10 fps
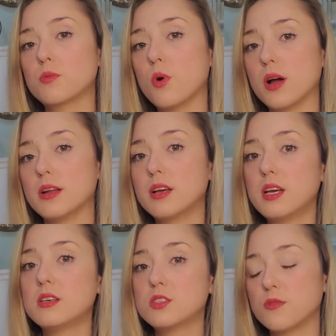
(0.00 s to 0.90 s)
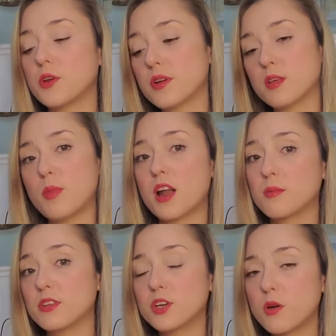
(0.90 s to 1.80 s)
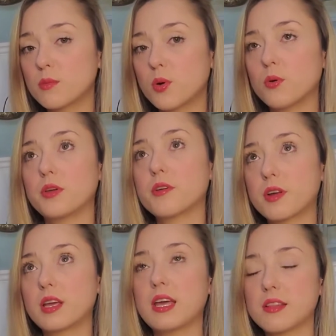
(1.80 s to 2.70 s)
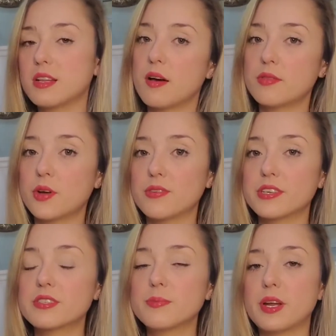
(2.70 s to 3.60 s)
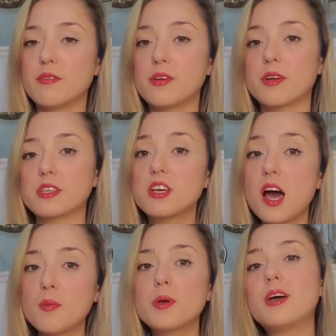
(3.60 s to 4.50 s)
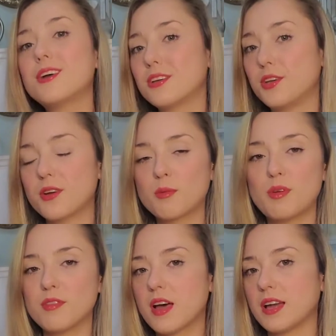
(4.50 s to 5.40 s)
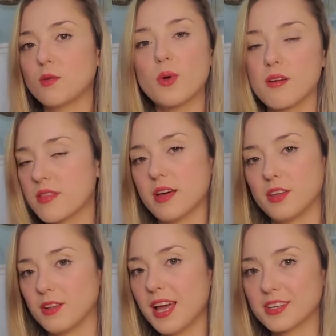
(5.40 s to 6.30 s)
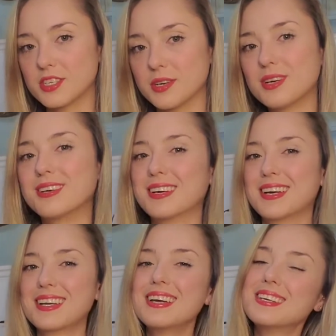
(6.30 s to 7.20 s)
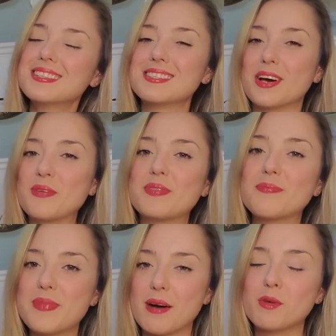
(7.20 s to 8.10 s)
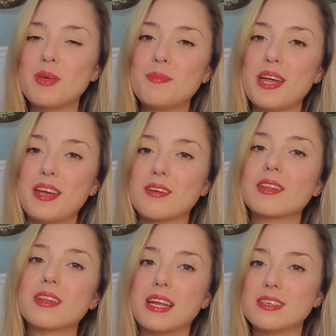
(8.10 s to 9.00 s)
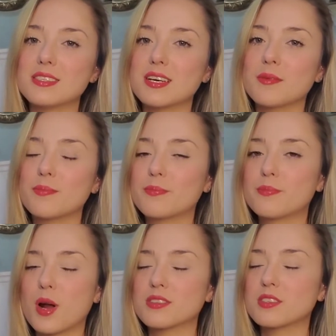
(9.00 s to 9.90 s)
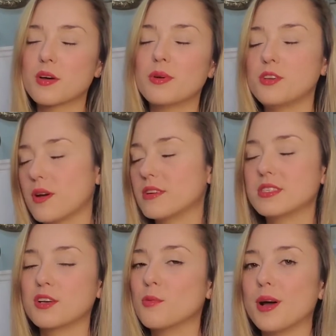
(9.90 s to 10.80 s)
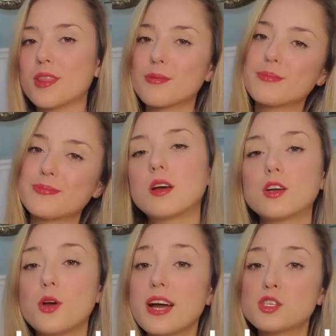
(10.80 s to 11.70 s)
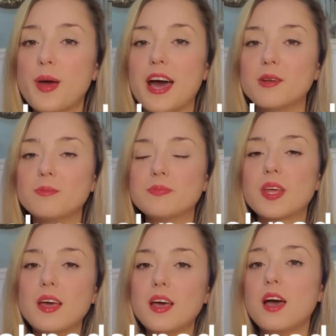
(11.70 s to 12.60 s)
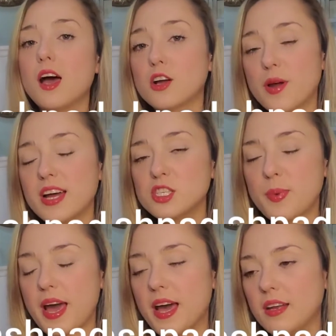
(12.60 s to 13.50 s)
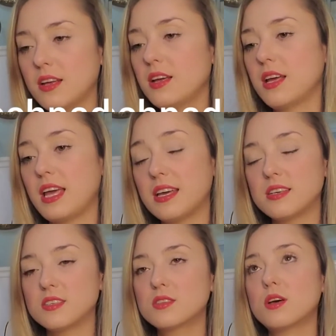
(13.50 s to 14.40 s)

want. So if you're at the bottom of the totem pole, you're going to get the leftovers, but if you're at the top, you're going to be flying wherever the hell you like to. So that would be bidding. It is a process that we do every single month. Crash pad. A crash pad is